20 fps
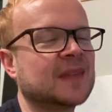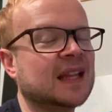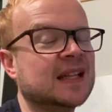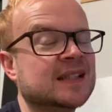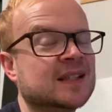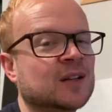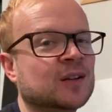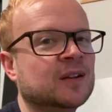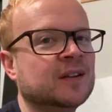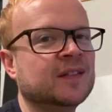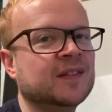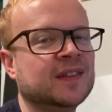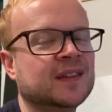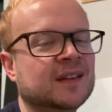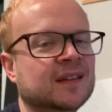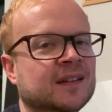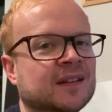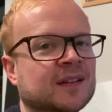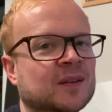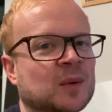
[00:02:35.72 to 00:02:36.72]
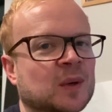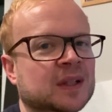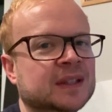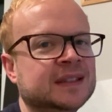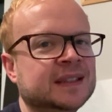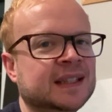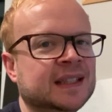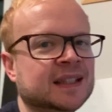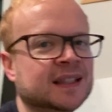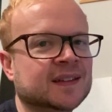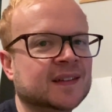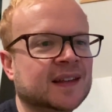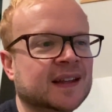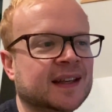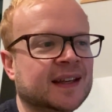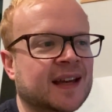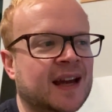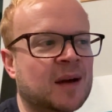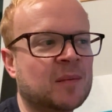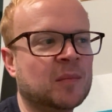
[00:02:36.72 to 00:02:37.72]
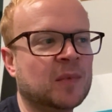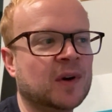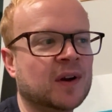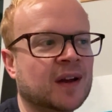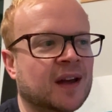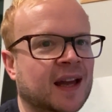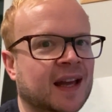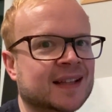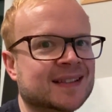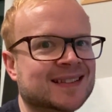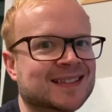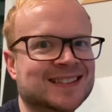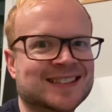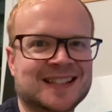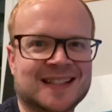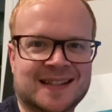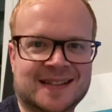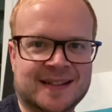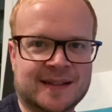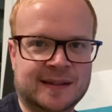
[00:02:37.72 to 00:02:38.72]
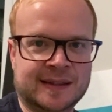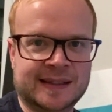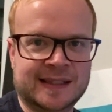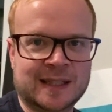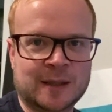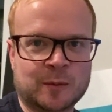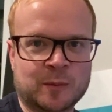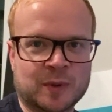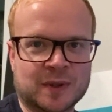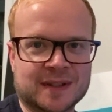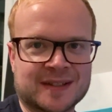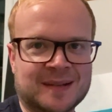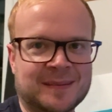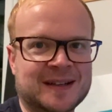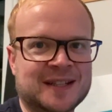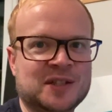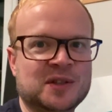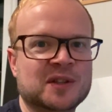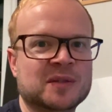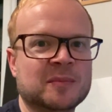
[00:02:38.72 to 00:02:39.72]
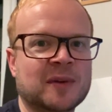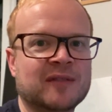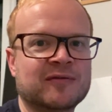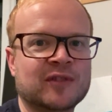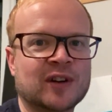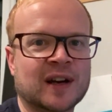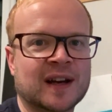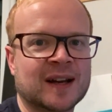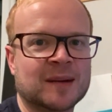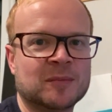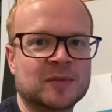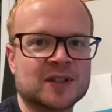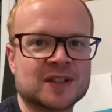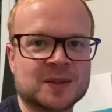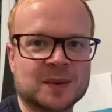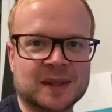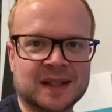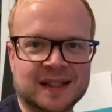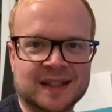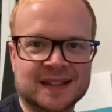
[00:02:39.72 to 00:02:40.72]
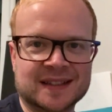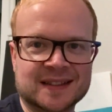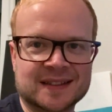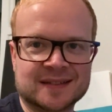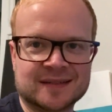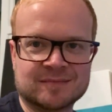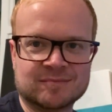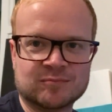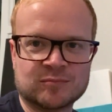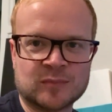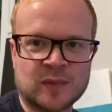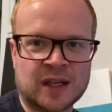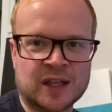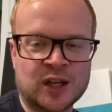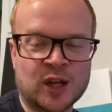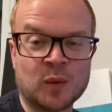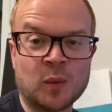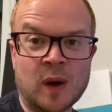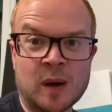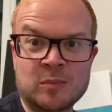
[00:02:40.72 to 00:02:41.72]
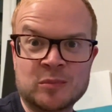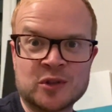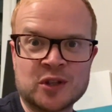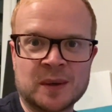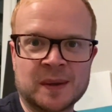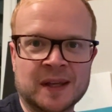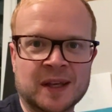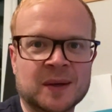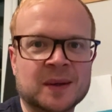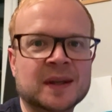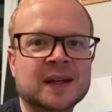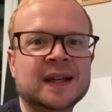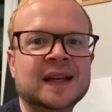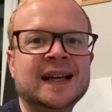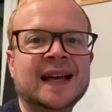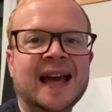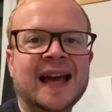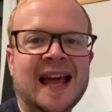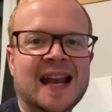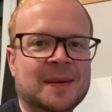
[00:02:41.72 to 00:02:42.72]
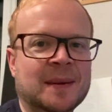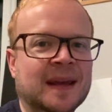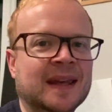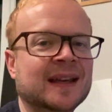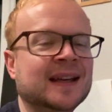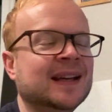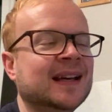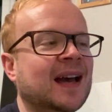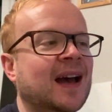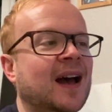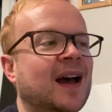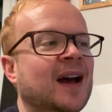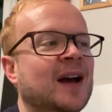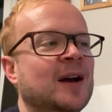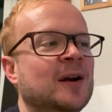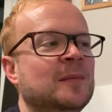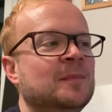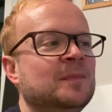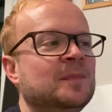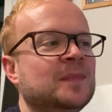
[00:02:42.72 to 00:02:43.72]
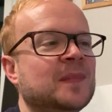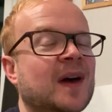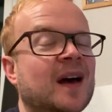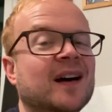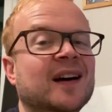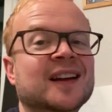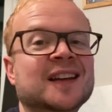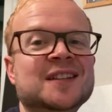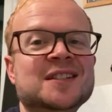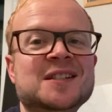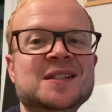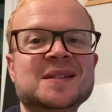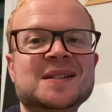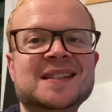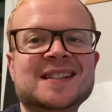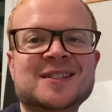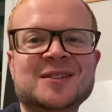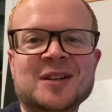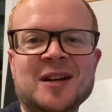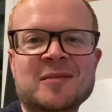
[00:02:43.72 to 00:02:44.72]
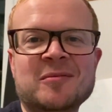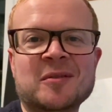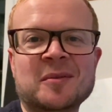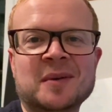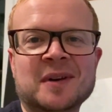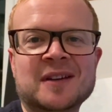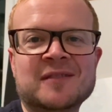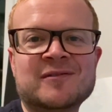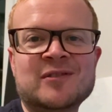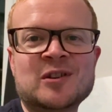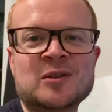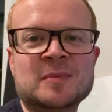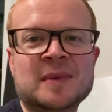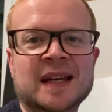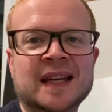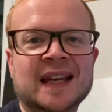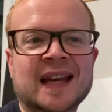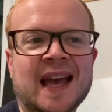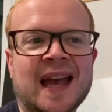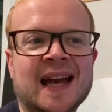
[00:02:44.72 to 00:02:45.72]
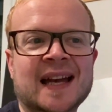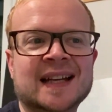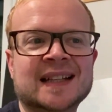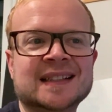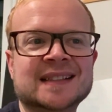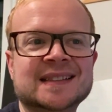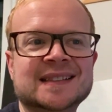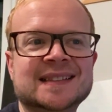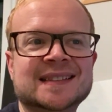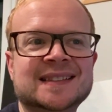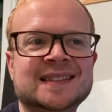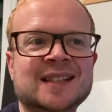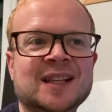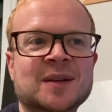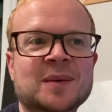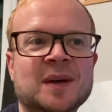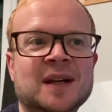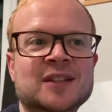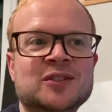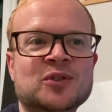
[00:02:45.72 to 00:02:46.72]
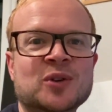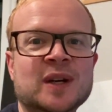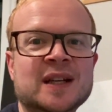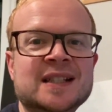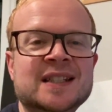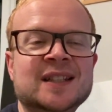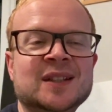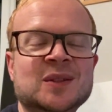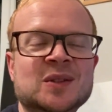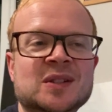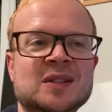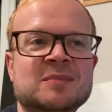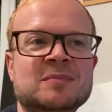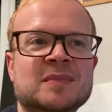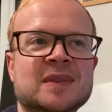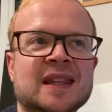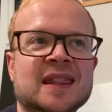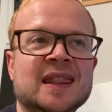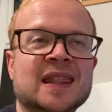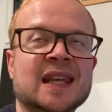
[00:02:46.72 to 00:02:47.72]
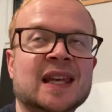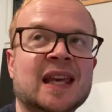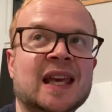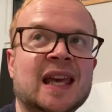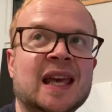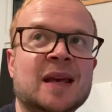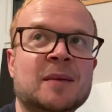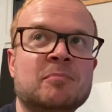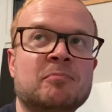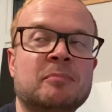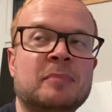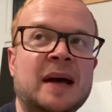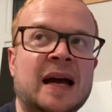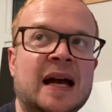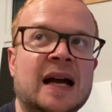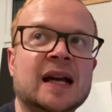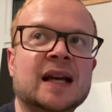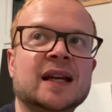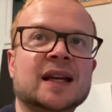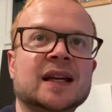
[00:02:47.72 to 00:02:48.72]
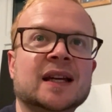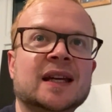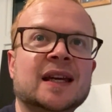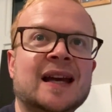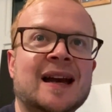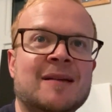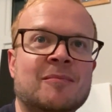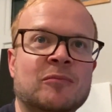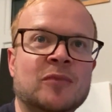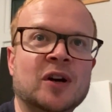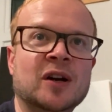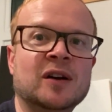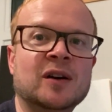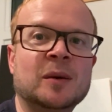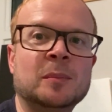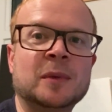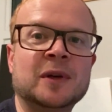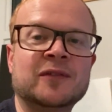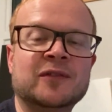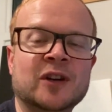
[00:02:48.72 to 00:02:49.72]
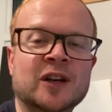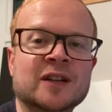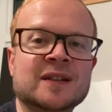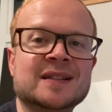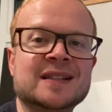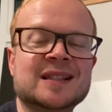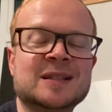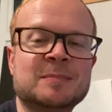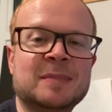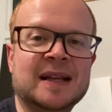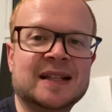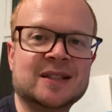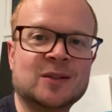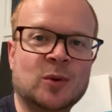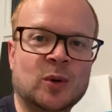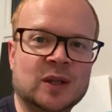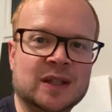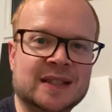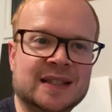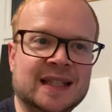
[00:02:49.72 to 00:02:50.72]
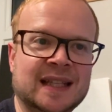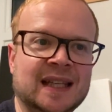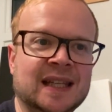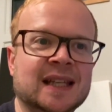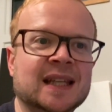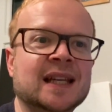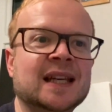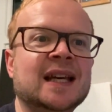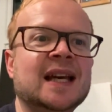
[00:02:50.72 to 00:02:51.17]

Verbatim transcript: Sorry if the quality of the camera has just suddenly dipped because I'm actually using my front camera, so I know what I'm showing you. Anyway, I usually use this tripod when I'm filming, and so I try to use the back camera on my phone because it's better quality.